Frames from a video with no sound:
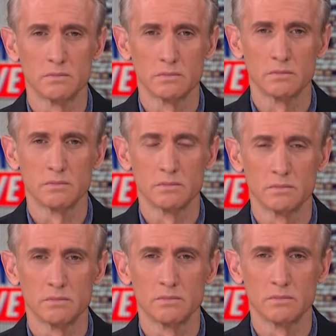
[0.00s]

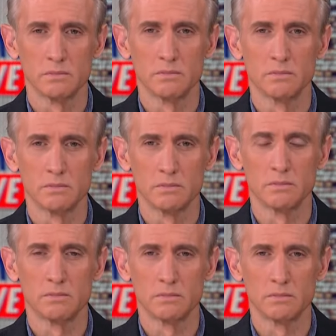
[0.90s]

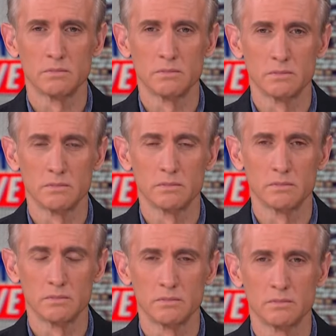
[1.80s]

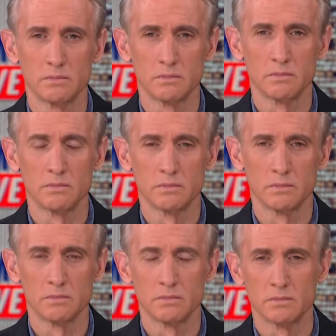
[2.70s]

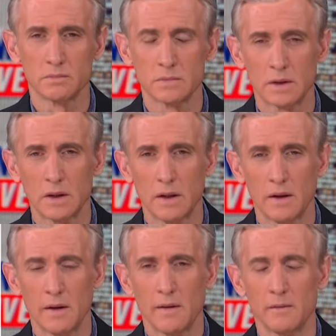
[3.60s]

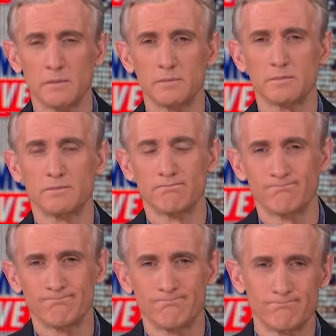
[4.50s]
[no speech]